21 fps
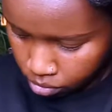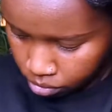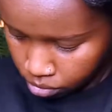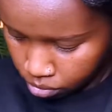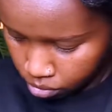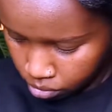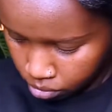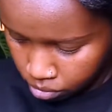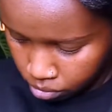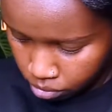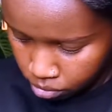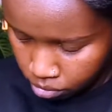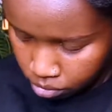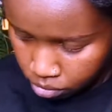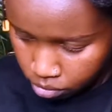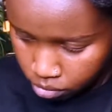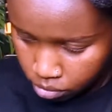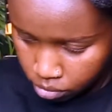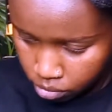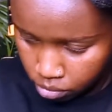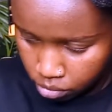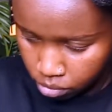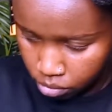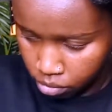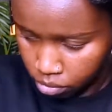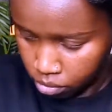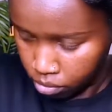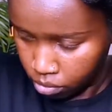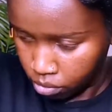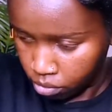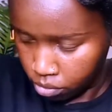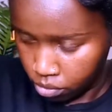to do it very well.
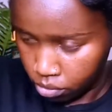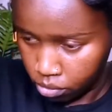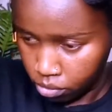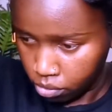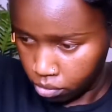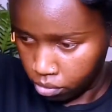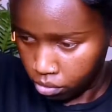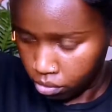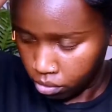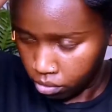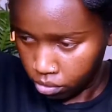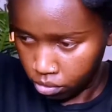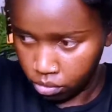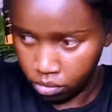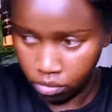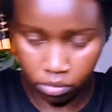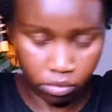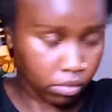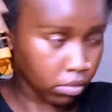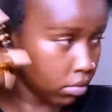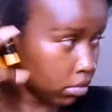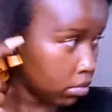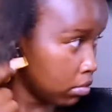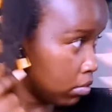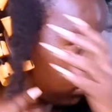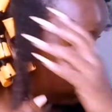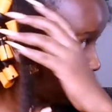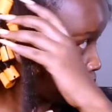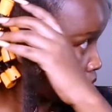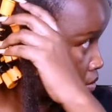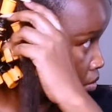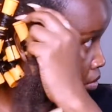So we're doing the
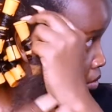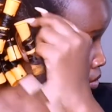same thing